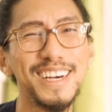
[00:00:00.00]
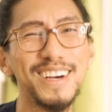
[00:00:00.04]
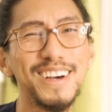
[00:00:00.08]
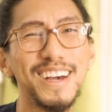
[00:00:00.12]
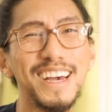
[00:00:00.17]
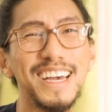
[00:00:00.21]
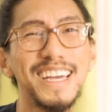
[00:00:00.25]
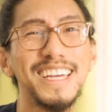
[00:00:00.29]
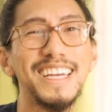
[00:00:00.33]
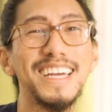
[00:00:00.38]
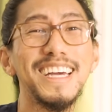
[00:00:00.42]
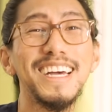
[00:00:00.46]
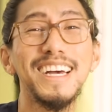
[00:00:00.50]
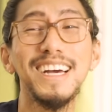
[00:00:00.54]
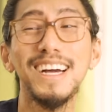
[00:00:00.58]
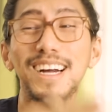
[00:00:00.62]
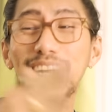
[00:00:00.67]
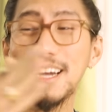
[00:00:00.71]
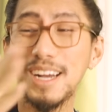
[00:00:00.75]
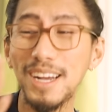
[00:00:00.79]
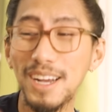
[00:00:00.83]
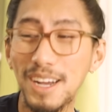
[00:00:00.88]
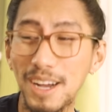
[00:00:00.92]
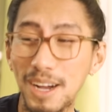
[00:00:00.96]
Okay.
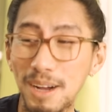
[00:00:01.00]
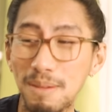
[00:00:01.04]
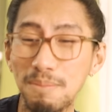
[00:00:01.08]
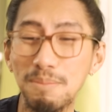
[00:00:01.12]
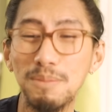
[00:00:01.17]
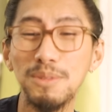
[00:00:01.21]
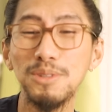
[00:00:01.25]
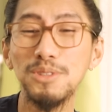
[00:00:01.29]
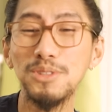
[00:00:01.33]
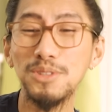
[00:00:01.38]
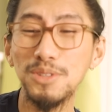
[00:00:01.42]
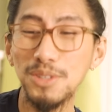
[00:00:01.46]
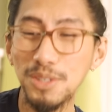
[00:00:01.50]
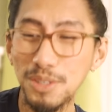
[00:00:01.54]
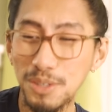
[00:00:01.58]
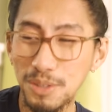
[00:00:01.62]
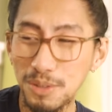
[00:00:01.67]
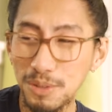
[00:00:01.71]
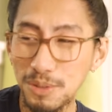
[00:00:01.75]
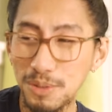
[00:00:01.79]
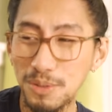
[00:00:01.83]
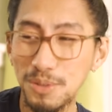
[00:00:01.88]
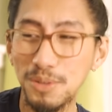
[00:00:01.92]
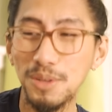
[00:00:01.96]
Come to
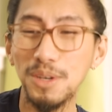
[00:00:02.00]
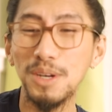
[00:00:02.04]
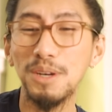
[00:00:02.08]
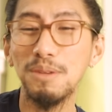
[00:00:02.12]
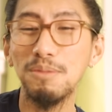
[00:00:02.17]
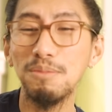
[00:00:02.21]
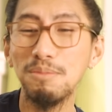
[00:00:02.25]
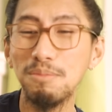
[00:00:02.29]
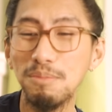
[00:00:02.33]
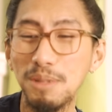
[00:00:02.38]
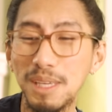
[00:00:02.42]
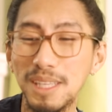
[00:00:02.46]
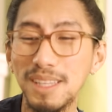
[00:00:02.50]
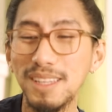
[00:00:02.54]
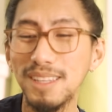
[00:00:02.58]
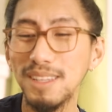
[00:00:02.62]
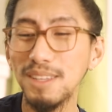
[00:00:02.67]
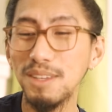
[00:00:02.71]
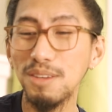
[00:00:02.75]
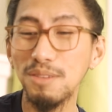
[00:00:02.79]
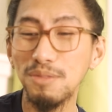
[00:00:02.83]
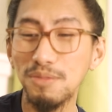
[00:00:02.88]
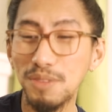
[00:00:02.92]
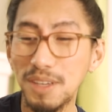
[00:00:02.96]
you, meet
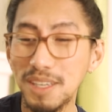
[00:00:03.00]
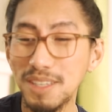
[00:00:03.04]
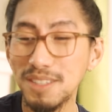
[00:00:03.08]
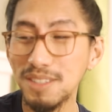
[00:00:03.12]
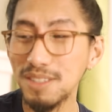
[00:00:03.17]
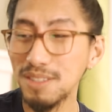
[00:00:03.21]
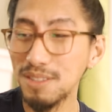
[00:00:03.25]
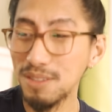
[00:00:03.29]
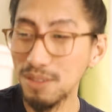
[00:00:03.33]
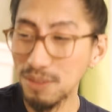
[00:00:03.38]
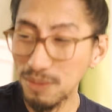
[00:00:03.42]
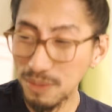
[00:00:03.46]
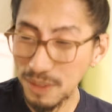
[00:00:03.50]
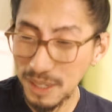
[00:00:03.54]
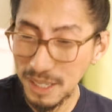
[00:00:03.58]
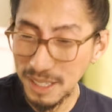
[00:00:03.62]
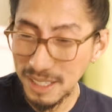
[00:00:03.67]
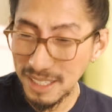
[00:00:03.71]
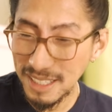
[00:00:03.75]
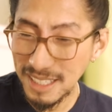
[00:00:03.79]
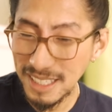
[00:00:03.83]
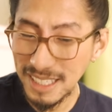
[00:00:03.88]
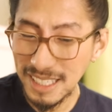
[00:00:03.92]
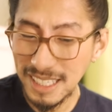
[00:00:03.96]
you face to
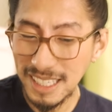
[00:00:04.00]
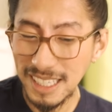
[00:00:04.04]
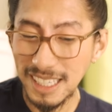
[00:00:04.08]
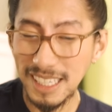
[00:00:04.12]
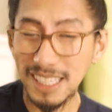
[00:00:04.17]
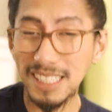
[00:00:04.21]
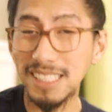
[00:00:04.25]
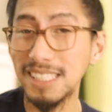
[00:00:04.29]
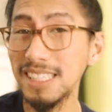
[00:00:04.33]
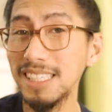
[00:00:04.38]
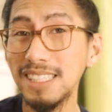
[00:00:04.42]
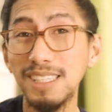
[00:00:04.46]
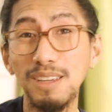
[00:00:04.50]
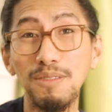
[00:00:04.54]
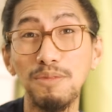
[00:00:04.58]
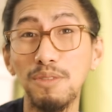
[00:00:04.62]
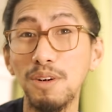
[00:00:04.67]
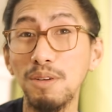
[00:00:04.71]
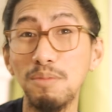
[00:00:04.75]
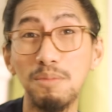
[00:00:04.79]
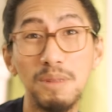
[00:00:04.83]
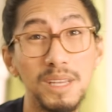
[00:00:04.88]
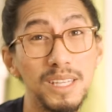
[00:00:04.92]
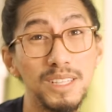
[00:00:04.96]
face it's easy
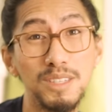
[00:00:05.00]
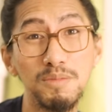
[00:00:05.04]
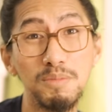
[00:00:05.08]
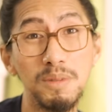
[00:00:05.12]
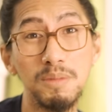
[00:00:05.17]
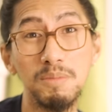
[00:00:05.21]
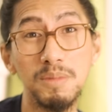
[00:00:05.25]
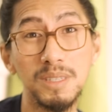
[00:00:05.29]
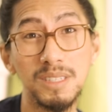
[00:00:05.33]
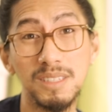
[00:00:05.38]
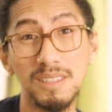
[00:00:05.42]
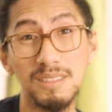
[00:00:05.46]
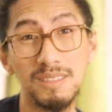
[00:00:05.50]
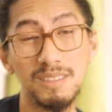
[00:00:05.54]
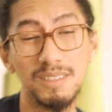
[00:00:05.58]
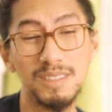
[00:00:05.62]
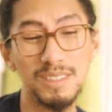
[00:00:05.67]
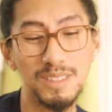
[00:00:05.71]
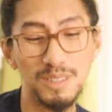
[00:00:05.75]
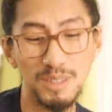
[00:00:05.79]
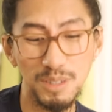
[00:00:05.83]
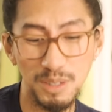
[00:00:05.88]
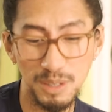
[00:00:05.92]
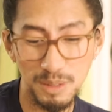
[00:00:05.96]
for me to be
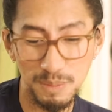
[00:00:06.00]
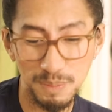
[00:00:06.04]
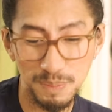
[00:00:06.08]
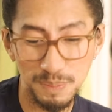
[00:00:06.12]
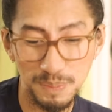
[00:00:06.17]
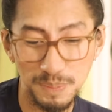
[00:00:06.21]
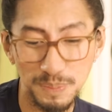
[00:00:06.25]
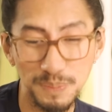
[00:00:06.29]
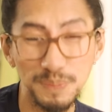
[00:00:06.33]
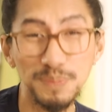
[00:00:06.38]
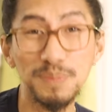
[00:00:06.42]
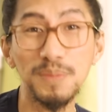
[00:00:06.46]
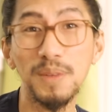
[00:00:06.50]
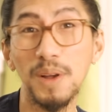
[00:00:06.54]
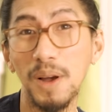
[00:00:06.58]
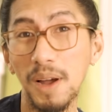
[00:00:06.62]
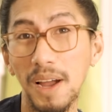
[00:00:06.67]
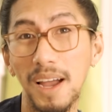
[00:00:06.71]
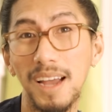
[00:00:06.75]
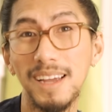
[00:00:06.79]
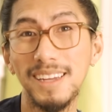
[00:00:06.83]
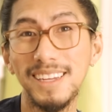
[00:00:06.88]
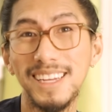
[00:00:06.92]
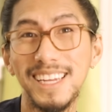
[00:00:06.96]
misunderstood.
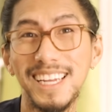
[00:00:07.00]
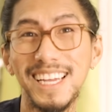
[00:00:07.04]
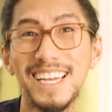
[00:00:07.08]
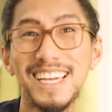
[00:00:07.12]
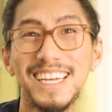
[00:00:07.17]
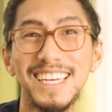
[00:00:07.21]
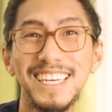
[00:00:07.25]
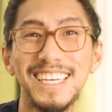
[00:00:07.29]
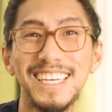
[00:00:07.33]
Okay?